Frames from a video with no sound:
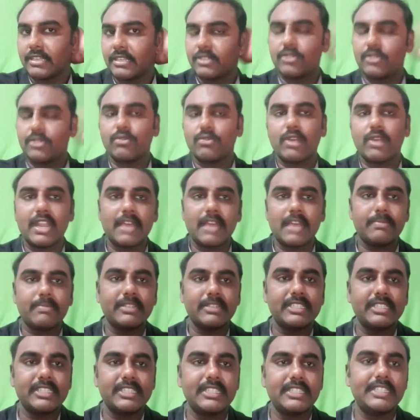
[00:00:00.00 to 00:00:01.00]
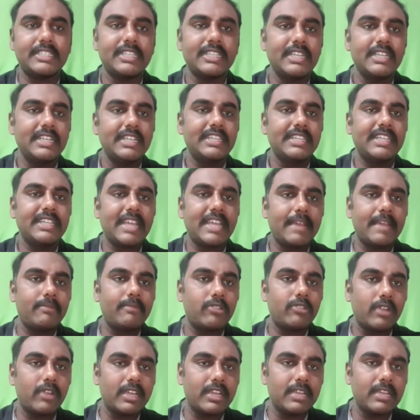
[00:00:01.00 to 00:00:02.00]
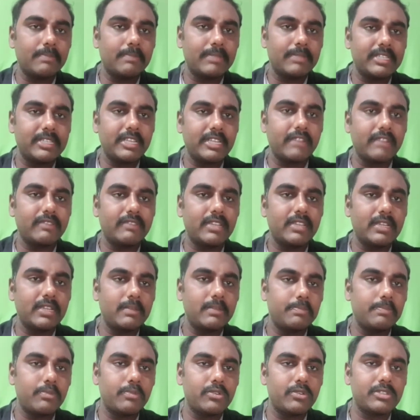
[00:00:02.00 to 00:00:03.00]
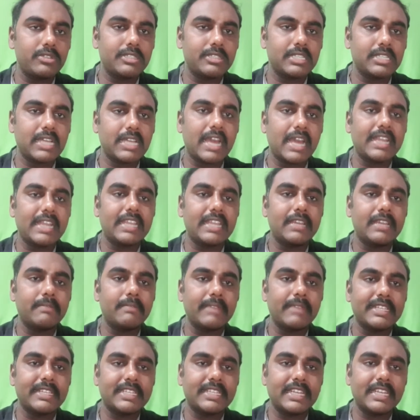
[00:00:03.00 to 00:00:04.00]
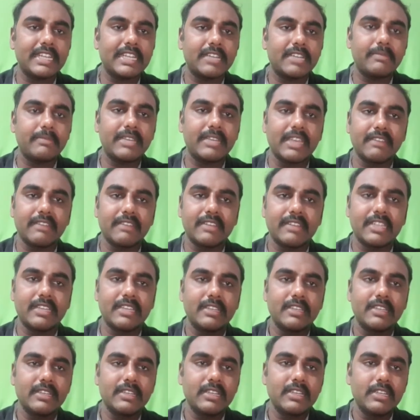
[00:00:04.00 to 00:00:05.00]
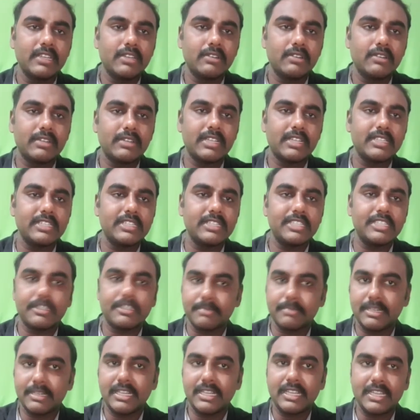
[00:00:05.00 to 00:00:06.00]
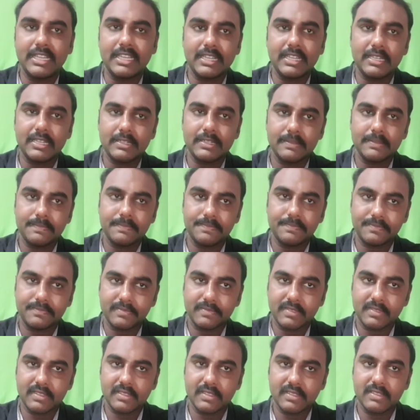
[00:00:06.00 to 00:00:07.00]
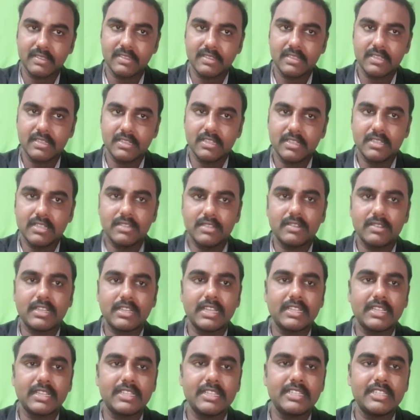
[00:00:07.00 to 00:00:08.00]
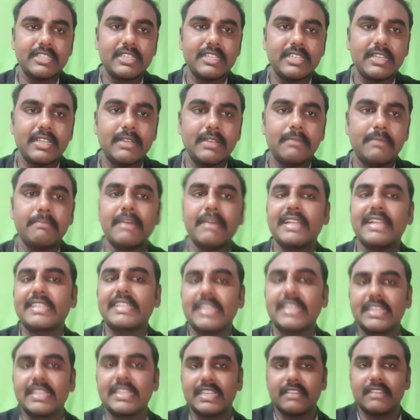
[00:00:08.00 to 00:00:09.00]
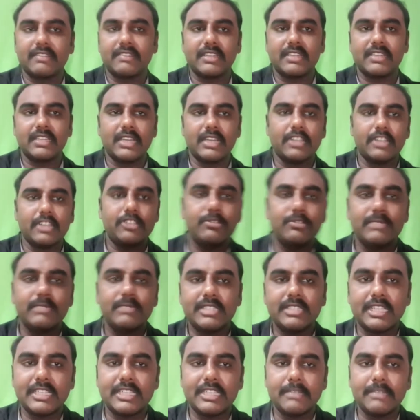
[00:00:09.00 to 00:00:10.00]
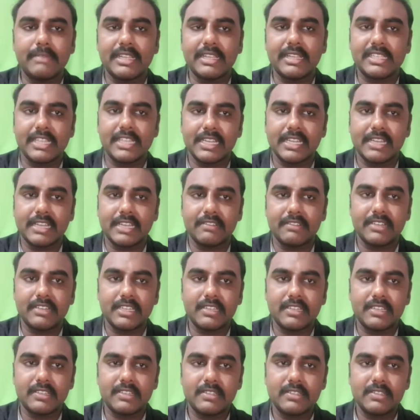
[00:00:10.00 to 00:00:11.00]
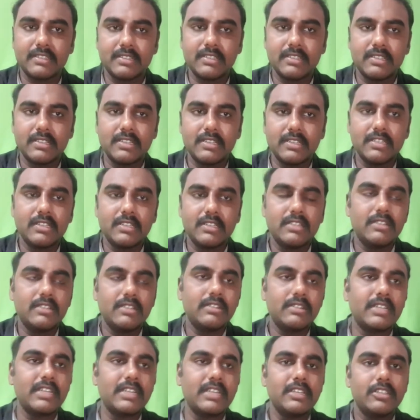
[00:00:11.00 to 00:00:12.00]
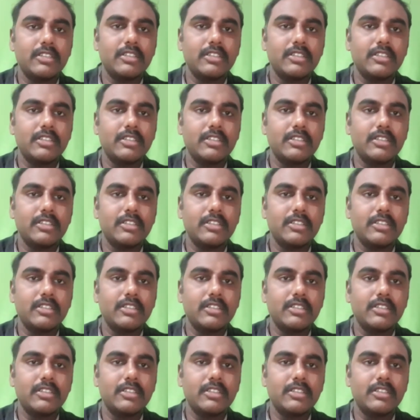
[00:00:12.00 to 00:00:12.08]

So, what happens is say I am drawing a picture of the postcortical mastoidectomy cavity okay this is middle ear okay this is a mastoid cavity assume this as a mastoid cavity okay.